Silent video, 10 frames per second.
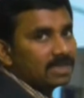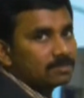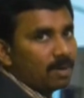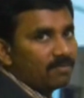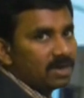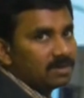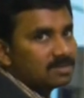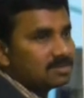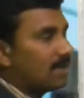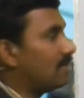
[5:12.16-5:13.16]
power
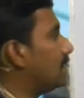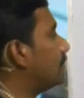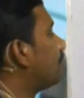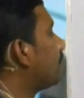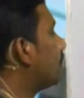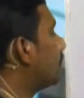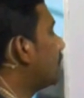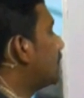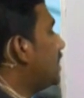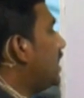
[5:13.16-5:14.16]
7?
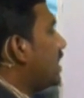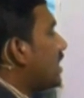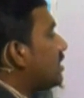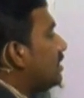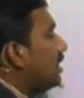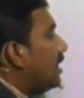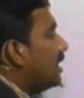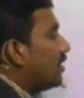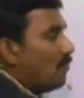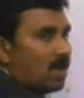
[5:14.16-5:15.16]
See here
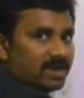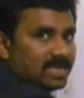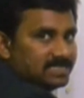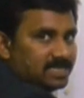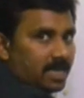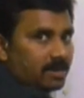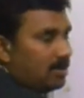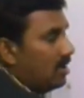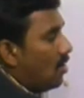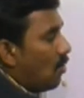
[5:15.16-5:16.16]
1 is there.
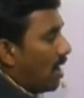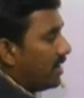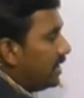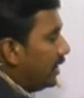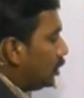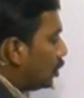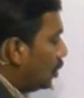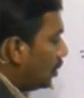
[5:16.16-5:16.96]
1 into,